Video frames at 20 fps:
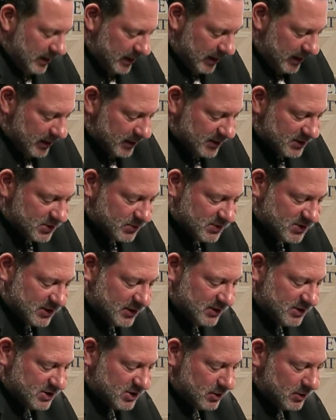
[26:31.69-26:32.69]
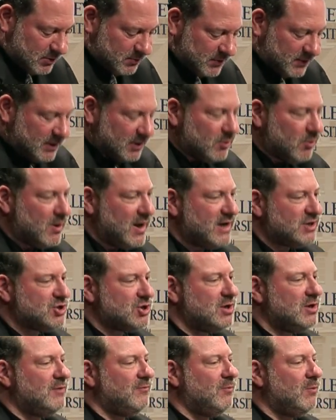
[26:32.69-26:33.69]
Innes was concerned with the
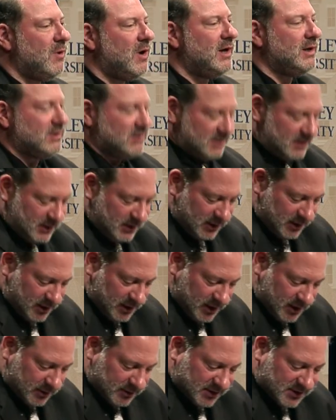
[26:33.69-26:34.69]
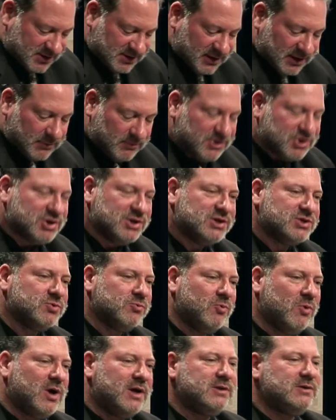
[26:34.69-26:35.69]
question of what distinguishes
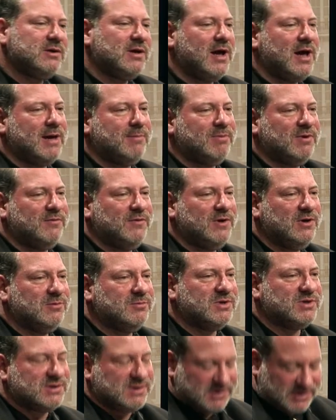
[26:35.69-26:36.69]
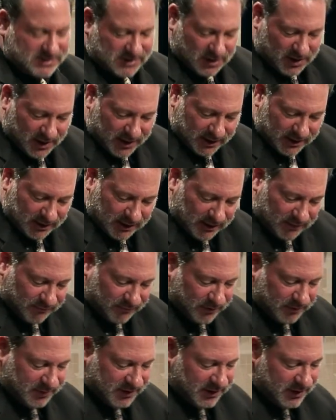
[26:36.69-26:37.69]
one type of human society
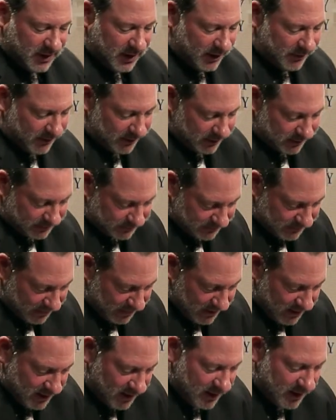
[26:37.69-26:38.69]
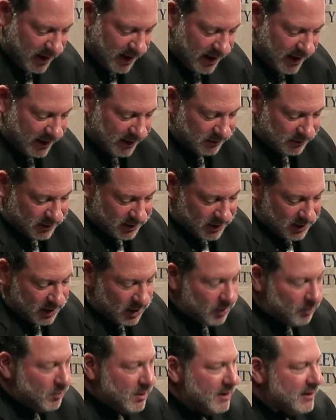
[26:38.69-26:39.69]
from another. And
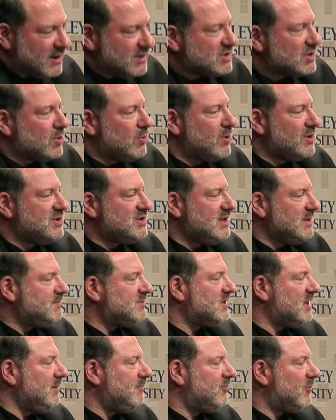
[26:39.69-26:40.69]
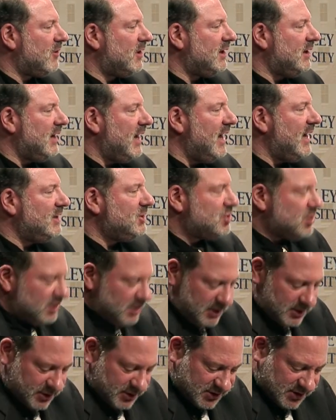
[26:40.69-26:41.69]
whereas Korzybski brought an
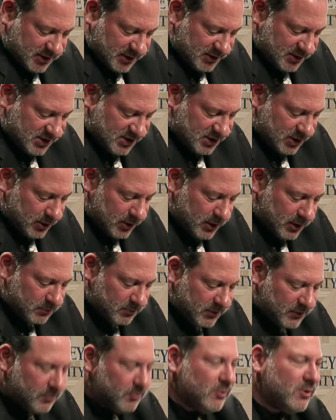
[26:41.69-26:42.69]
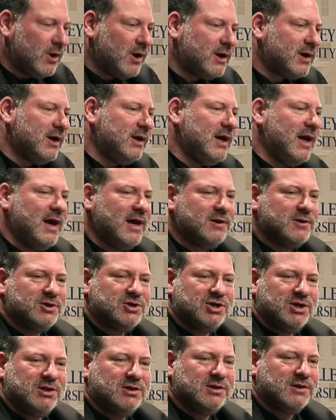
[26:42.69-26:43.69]
engineer's concern with work and
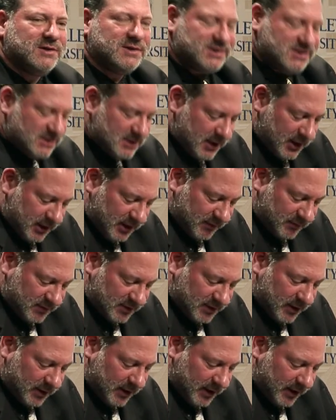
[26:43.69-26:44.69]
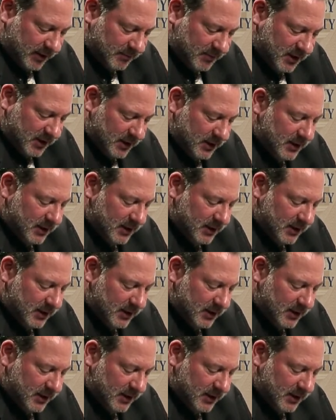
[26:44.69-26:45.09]
energy to the study of time,